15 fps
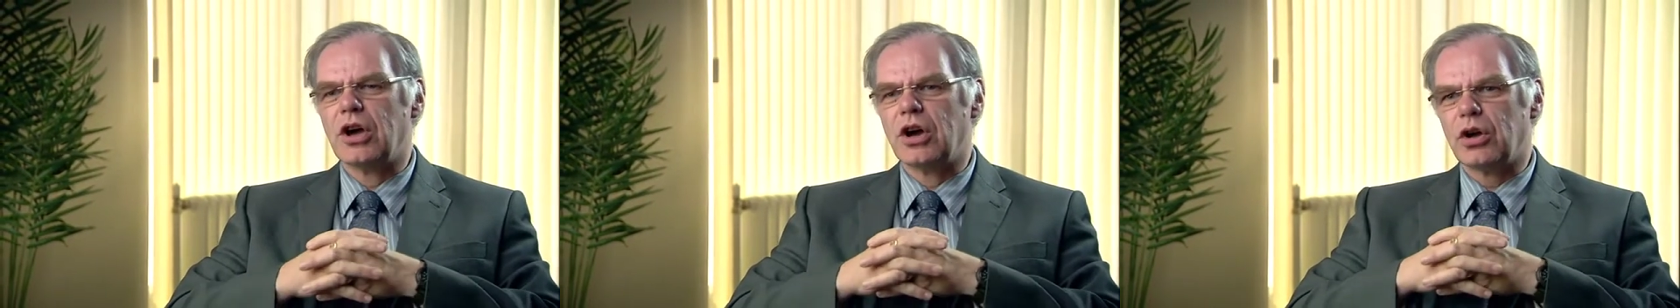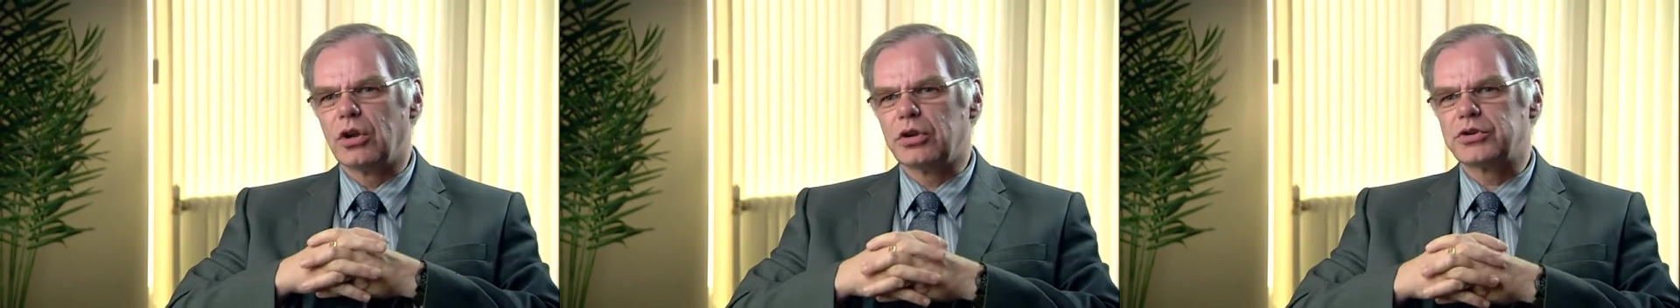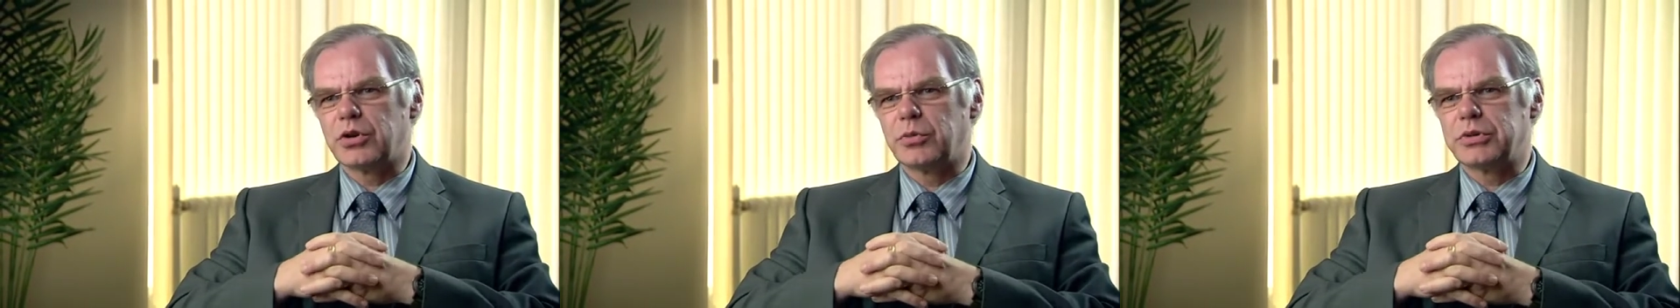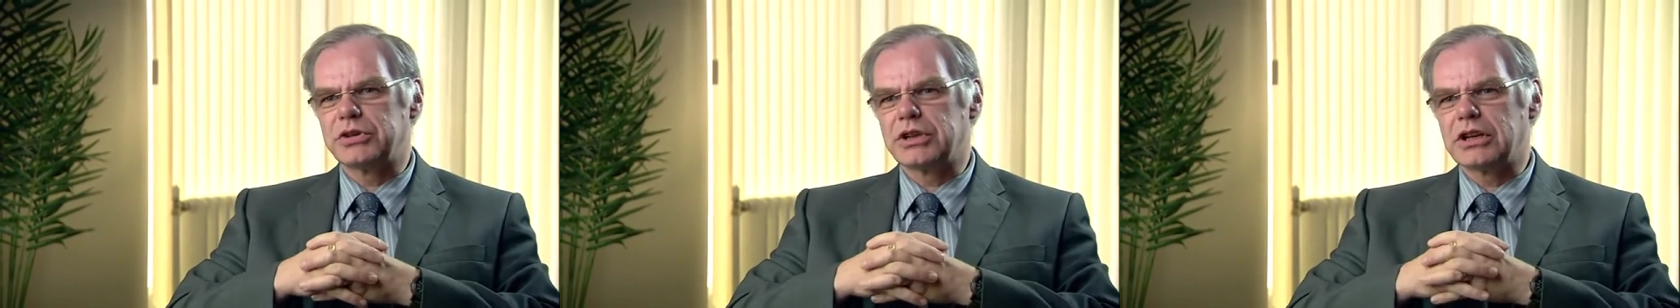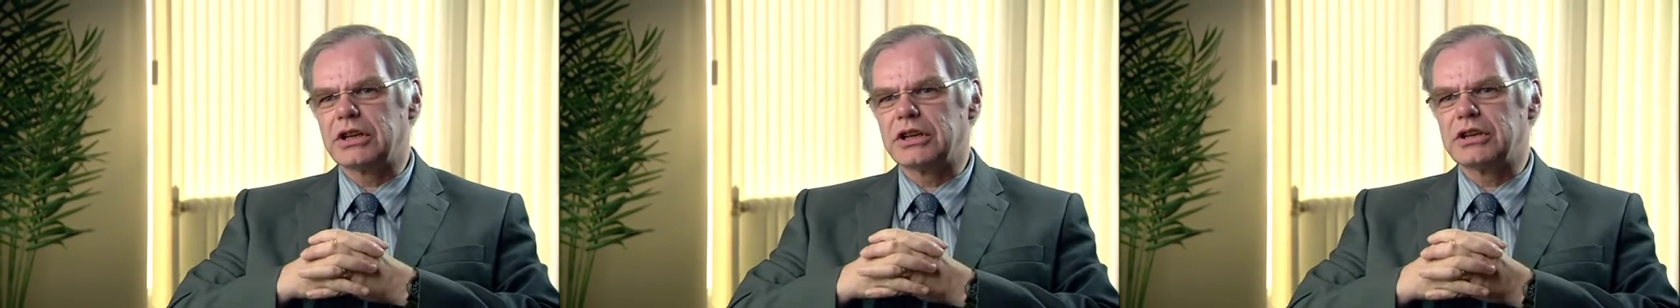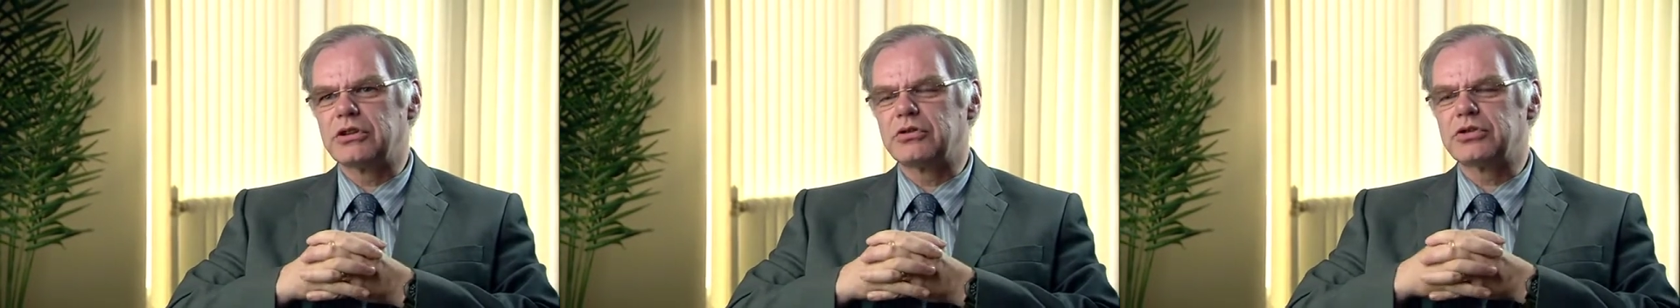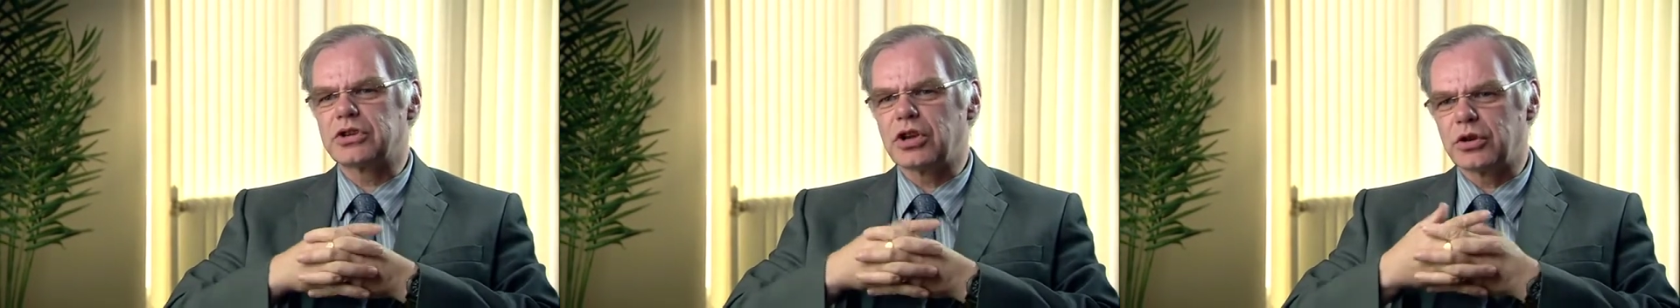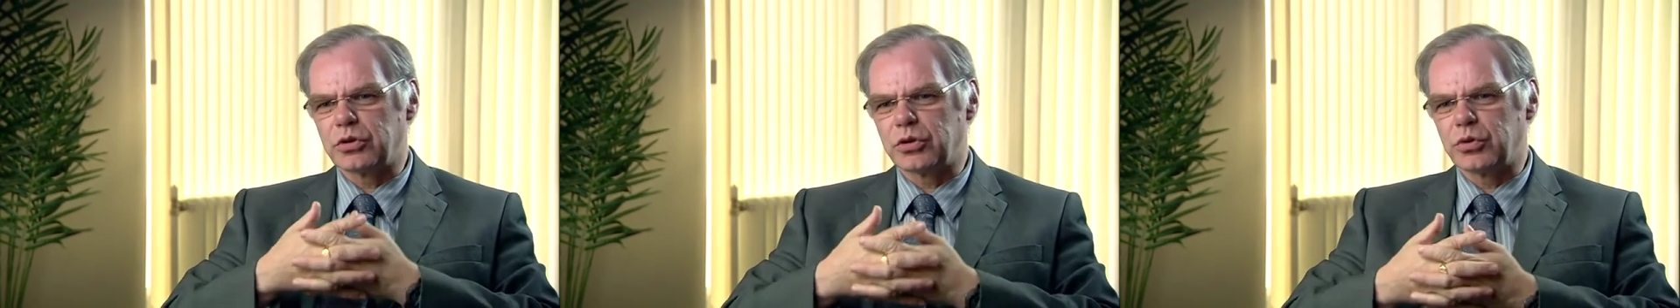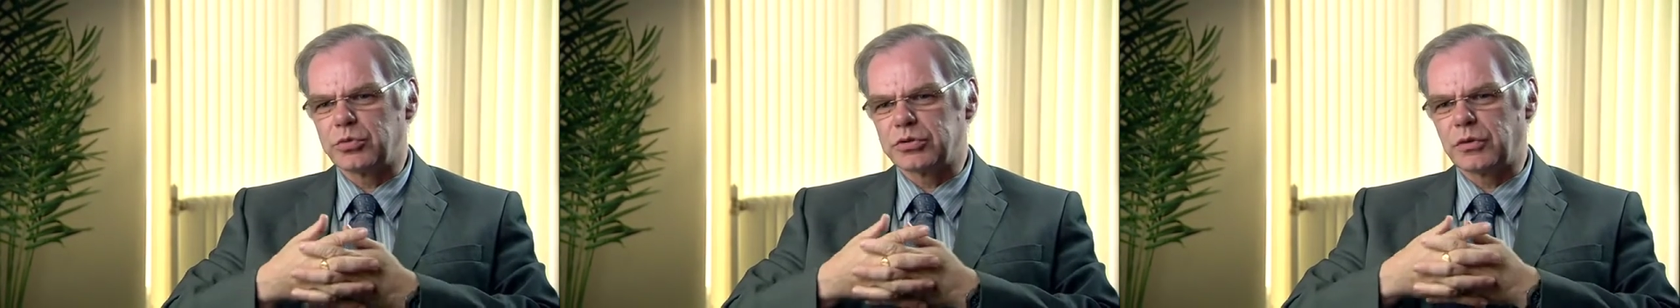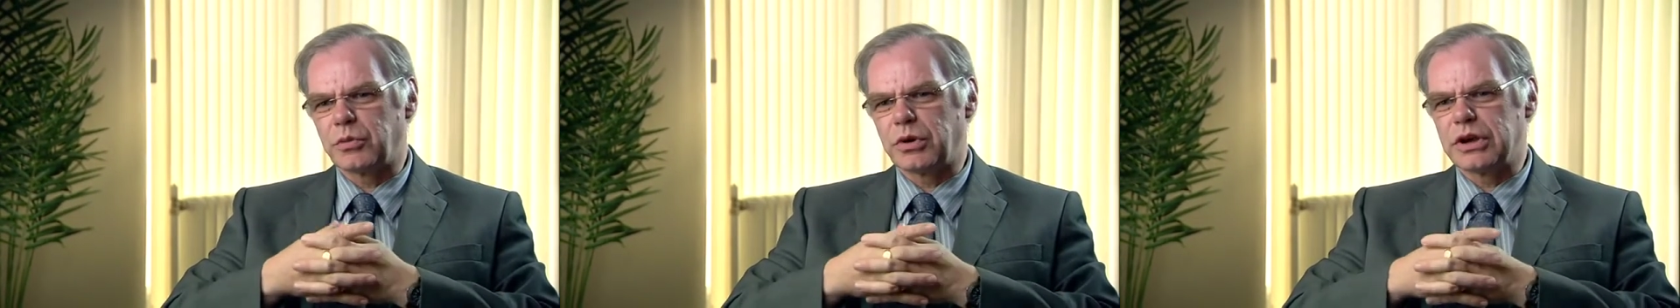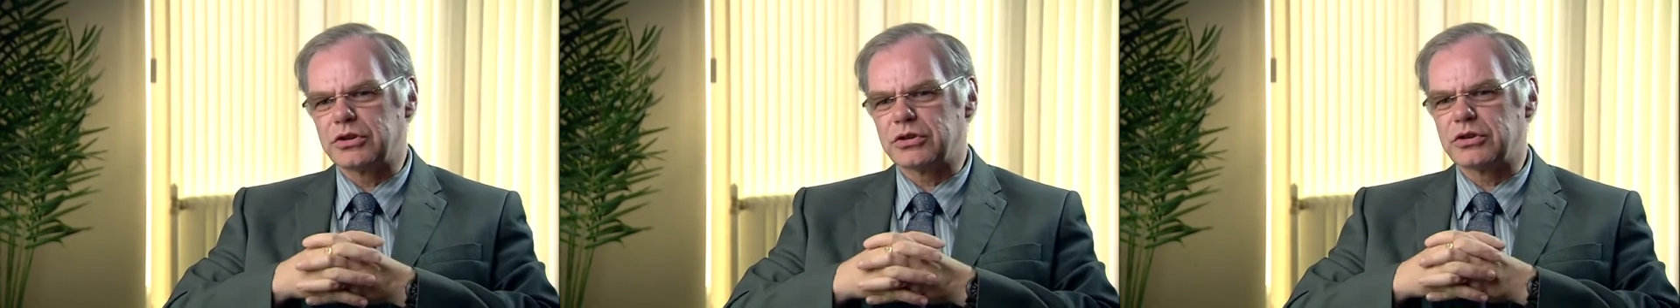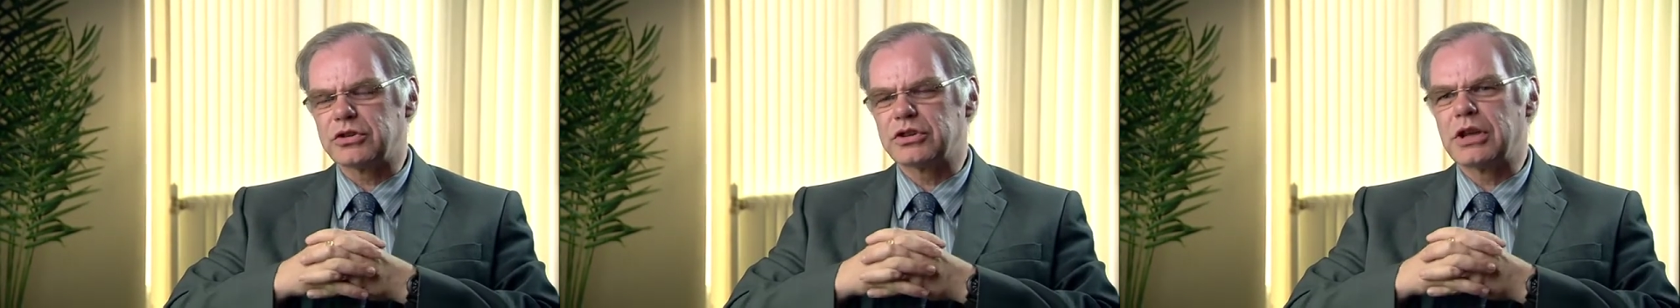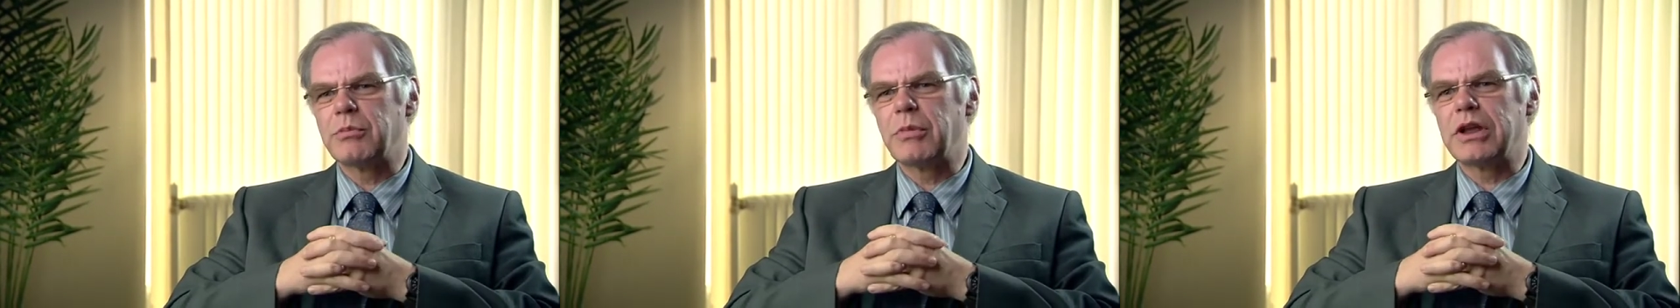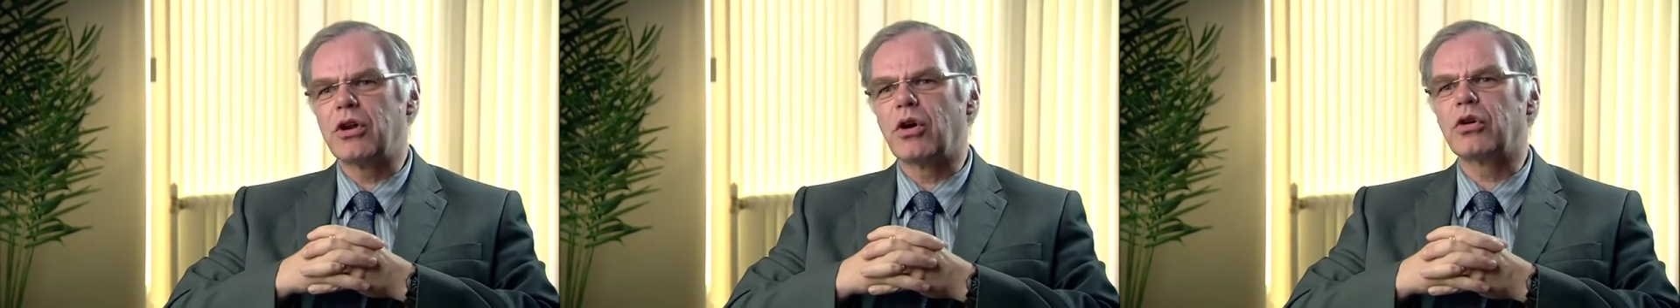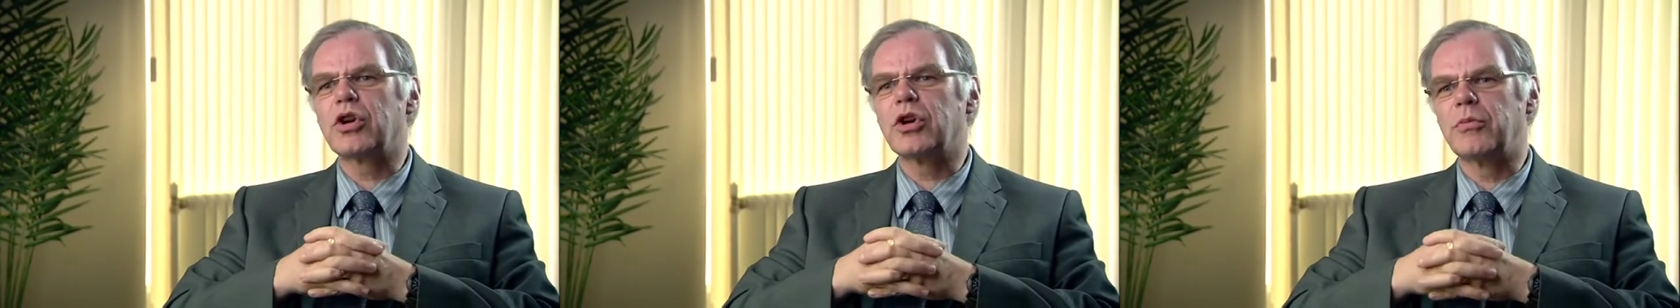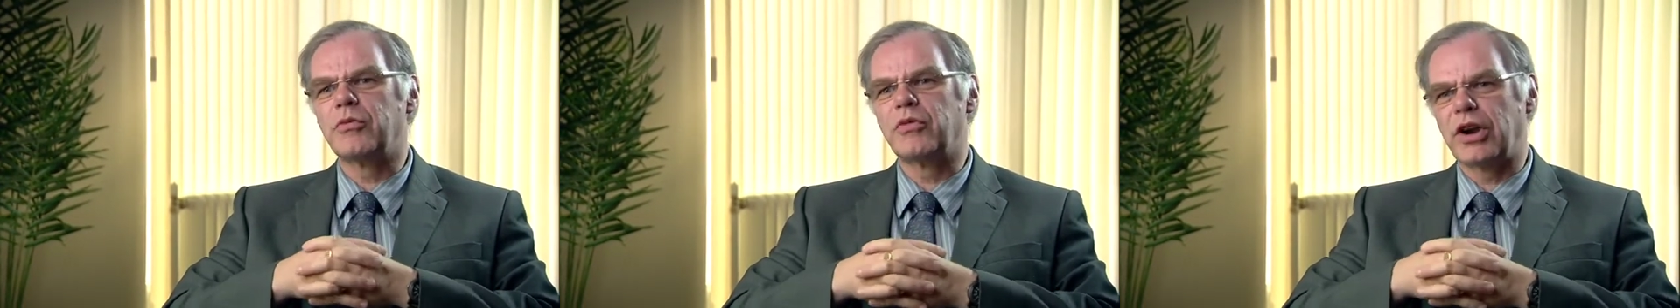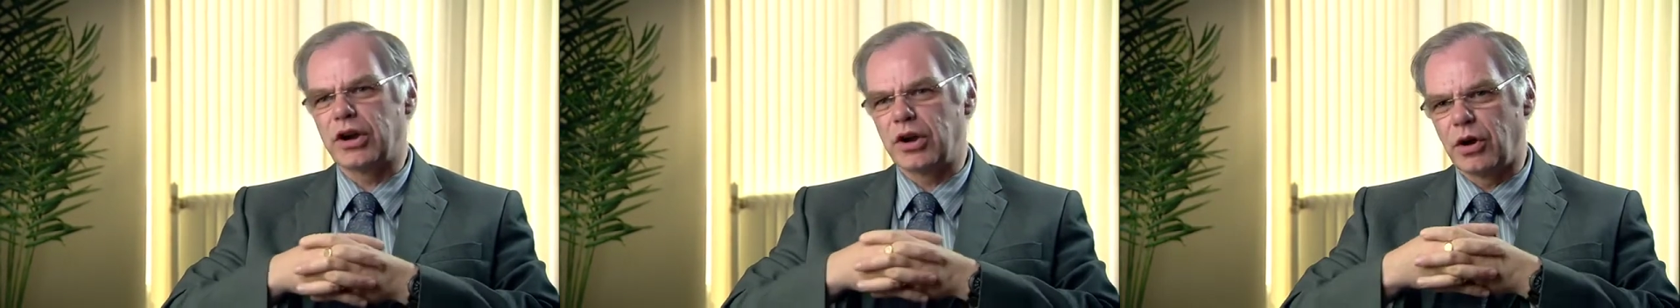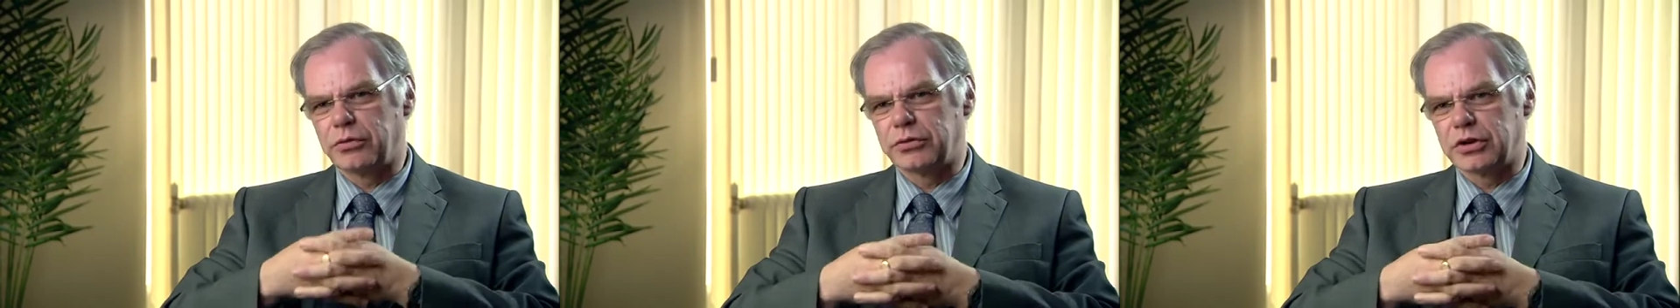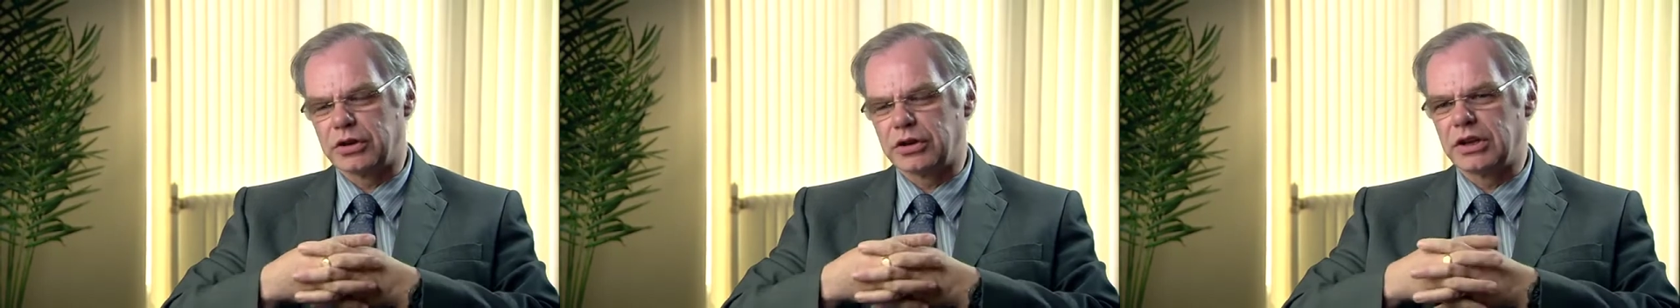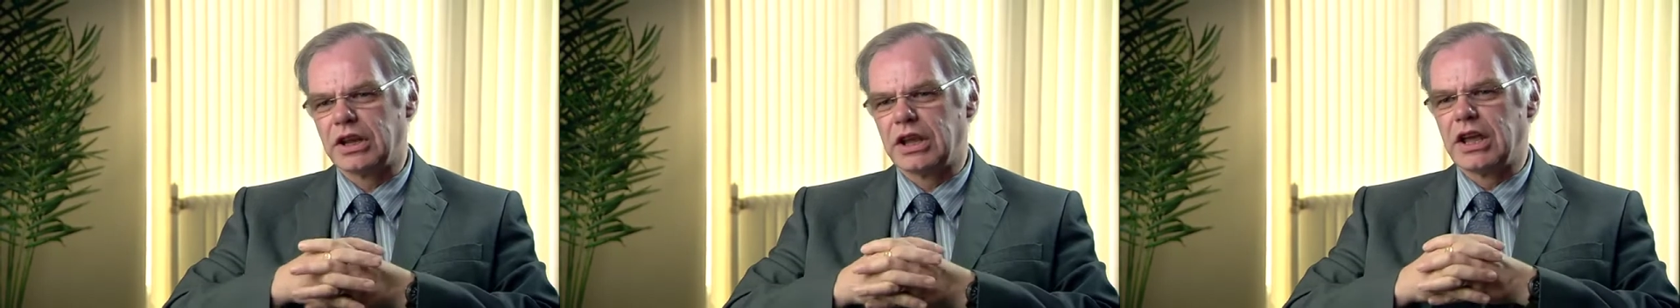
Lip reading: Also, particularly in certain groups of patients, they may not come very often,